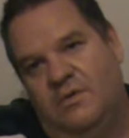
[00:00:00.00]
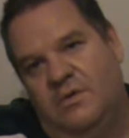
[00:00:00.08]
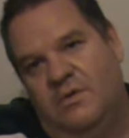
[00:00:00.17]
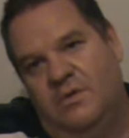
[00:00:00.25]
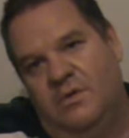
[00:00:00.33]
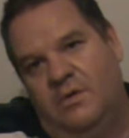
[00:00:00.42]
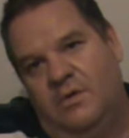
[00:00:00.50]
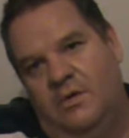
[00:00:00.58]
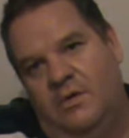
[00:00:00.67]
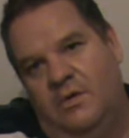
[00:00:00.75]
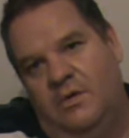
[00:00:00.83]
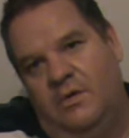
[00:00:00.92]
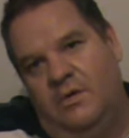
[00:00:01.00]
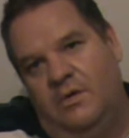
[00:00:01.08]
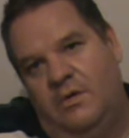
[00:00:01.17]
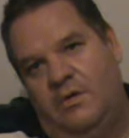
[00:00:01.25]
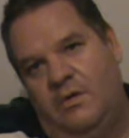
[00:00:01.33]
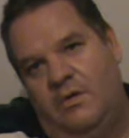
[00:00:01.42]

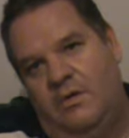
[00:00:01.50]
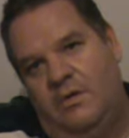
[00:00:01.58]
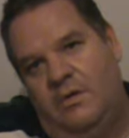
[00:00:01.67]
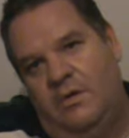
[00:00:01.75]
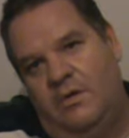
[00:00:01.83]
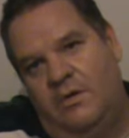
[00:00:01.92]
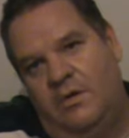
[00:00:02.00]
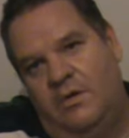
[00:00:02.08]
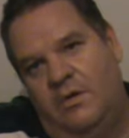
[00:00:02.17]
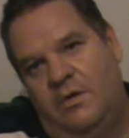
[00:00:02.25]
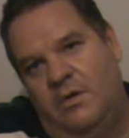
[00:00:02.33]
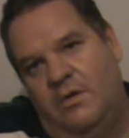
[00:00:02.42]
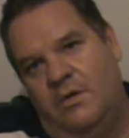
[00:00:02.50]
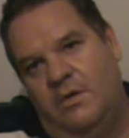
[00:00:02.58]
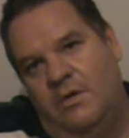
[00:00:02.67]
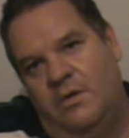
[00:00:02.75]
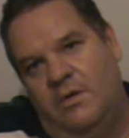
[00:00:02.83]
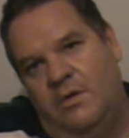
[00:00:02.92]

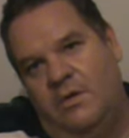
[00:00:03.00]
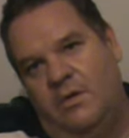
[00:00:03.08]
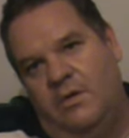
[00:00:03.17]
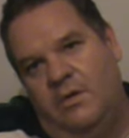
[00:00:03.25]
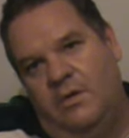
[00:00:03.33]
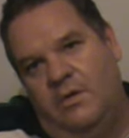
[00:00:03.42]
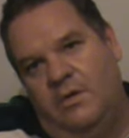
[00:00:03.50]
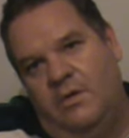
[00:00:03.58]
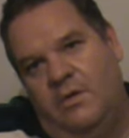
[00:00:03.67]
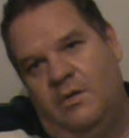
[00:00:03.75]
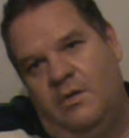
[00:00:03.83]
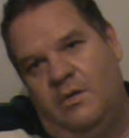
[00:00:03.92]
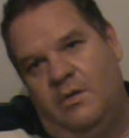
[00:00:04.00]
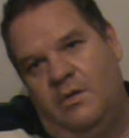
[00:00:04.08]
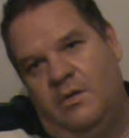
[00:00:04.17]
Nothing is said.